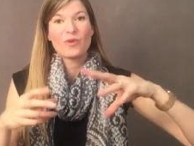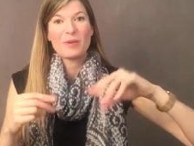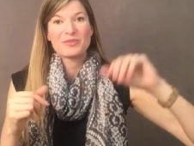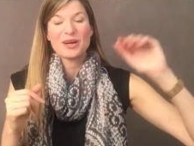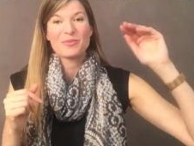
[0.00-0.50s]

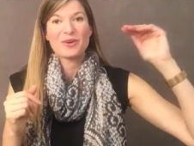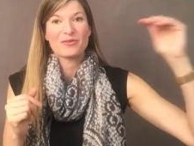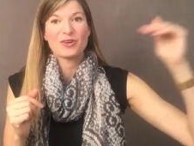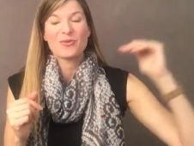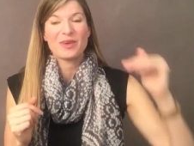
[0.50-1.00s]
wrapped up and
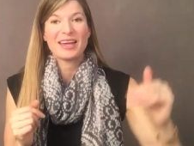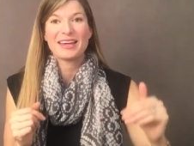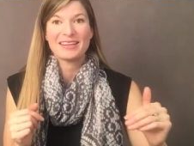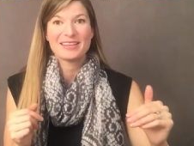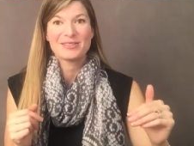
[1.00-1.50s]
I've got my
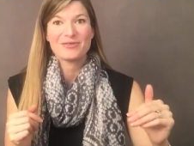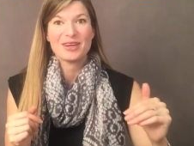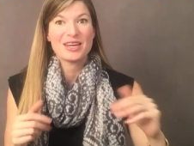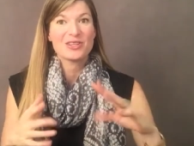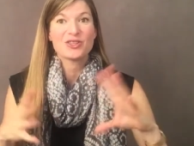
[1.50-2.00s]
headings for
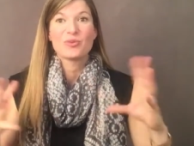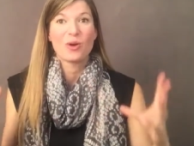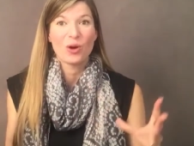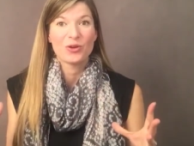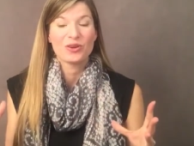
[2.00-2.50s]
each
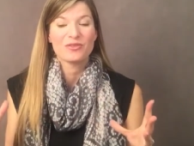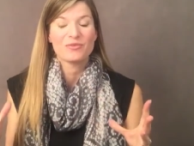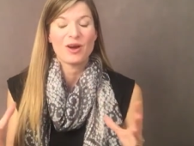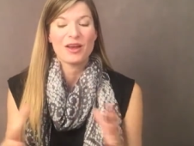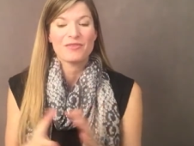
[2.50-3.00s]
component
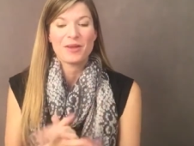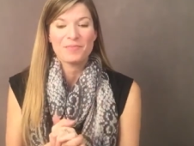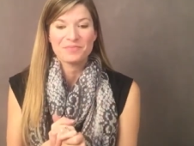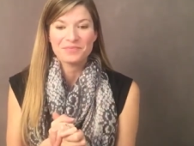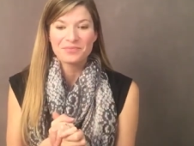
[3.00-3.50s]
of my
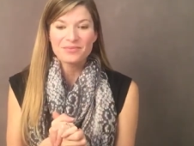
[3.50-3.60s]
event,